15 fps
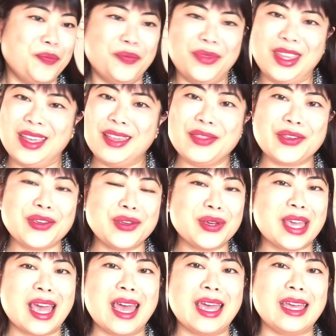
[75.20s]
in the
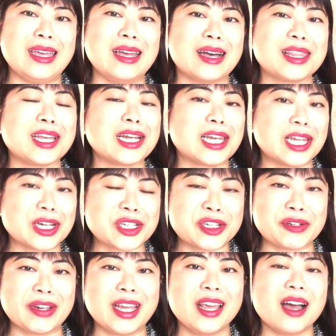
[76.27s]
UK, I think
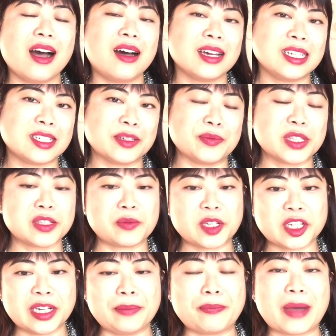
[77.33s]
luxury items,
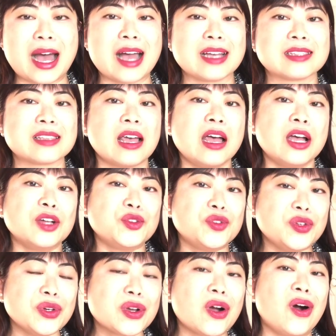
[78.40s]
especially bags,
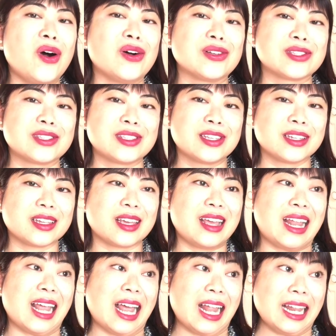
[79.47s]
do cost
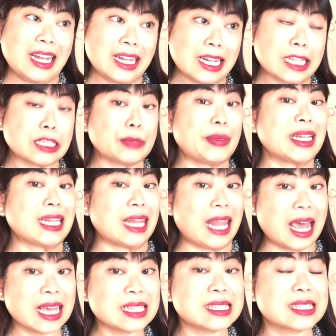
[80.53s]
a little bit
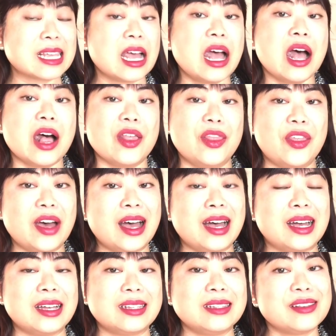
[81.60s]
less
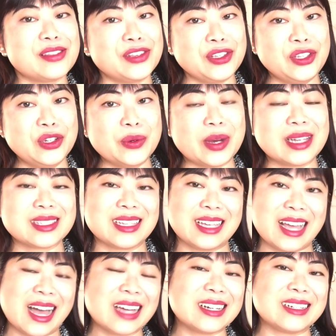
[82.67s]
than the US and
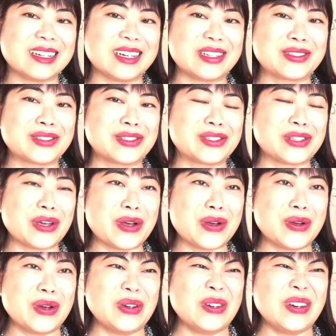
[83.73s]
Canada.
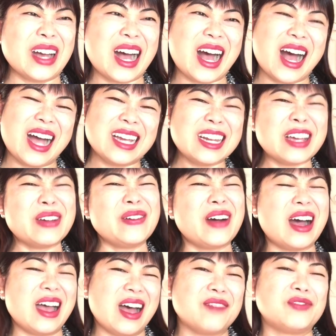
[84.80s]
So I know
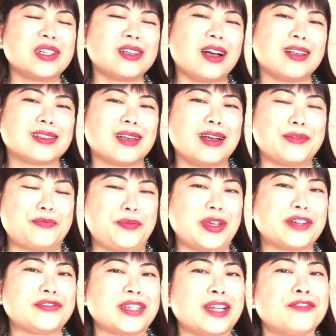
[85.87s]
I have a bit
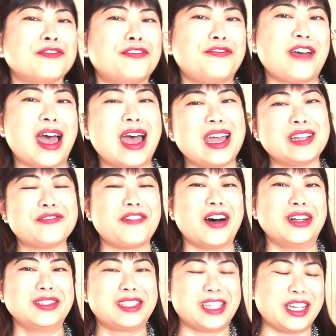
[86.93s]
of an unfair
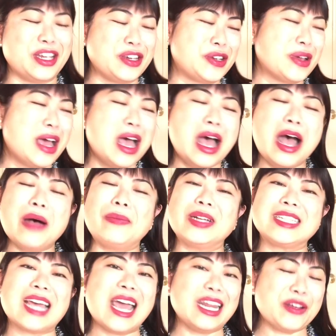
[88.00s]
advantage,
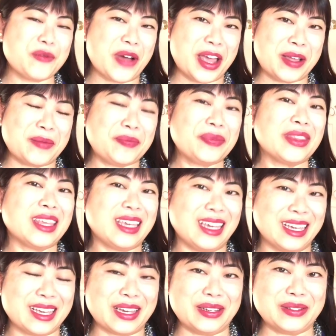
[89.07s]
but anyway,
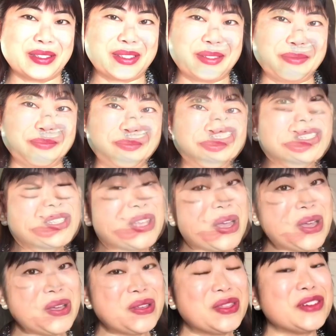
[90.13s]
here goes.
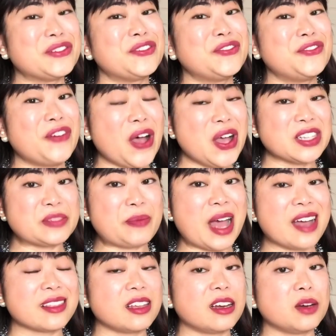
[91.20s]
So the first
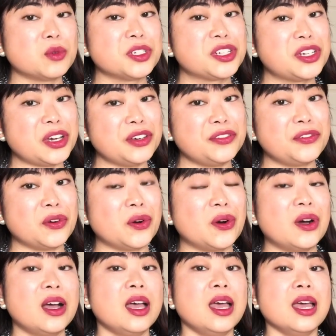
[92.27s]
bag that I would go for
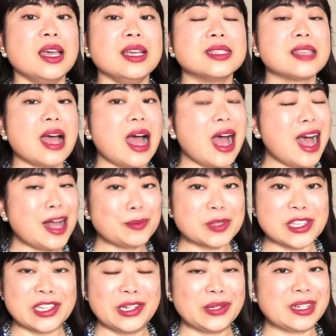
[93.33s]
is
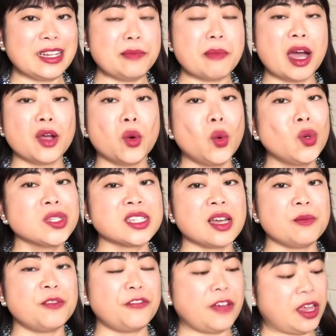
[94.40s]
absolutely my all-time
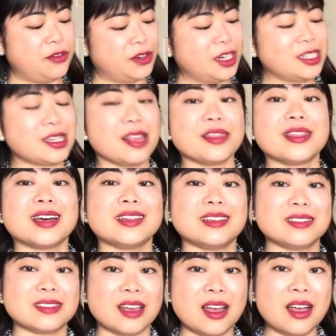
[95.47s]
favorite, and that
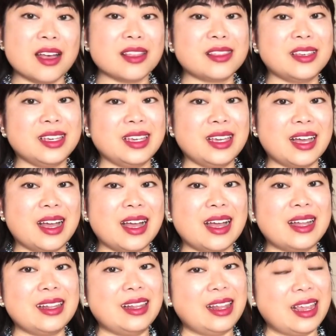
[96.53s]
is the
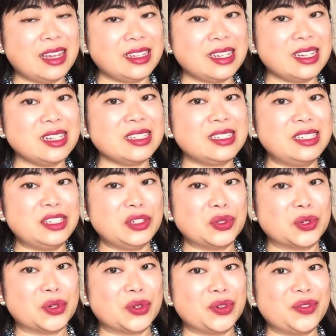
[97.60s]
Lady
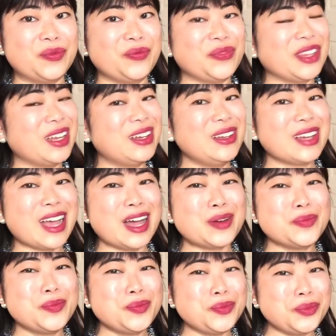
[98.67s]
Dior. Look how
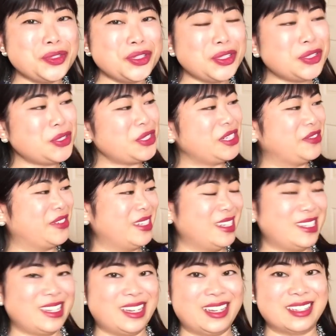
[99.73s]
beautiful
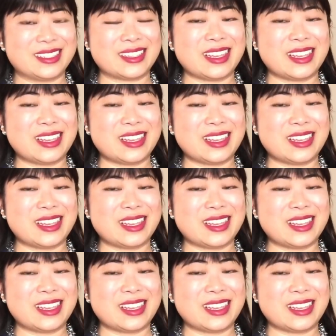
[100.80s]
it is.